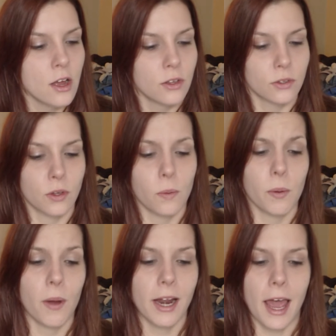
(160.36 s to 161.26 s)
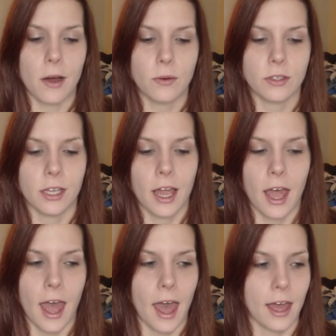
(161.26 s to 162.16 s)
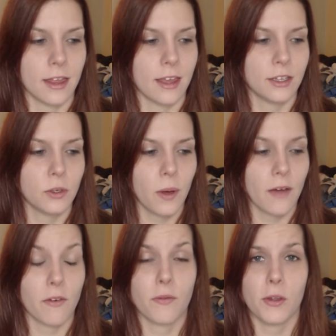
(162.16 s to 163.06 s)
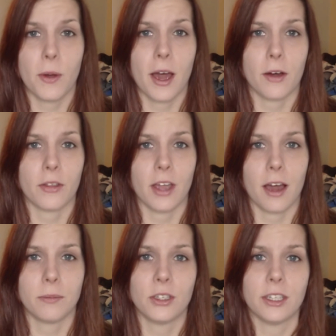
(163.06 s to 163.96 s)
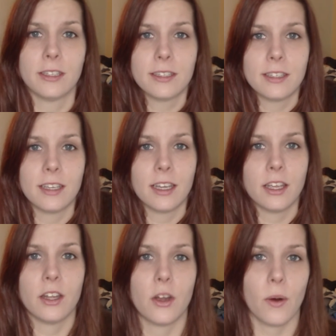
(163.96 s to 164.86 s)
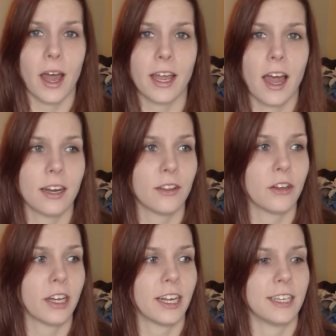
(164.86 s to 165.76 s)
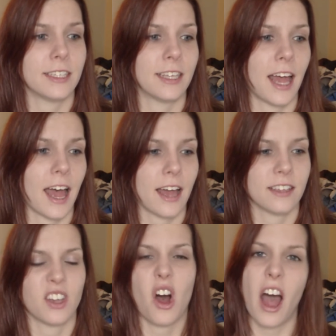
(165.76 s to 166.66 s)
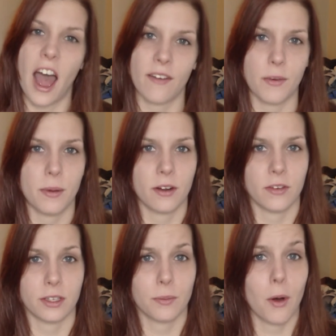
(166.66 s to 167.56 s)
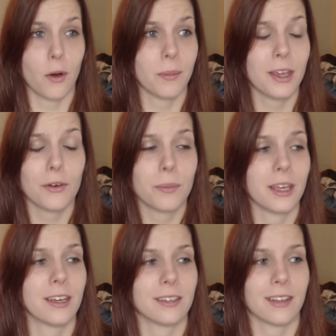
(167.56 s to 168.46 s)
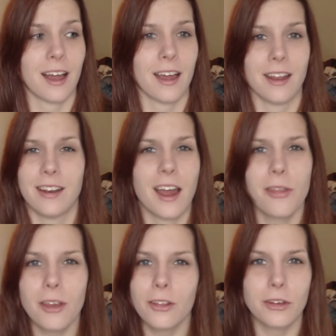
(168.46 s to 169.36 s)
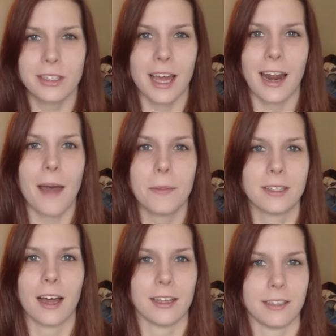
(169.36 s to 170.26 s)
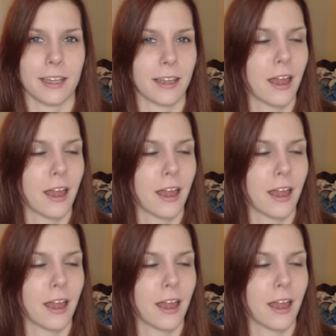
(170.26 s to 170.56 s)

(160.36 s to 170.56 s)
so we went out, and they do have a few healthy options. You know, I kind of look at it as I'll have a bit of a small meal because nothing looks that appetizing.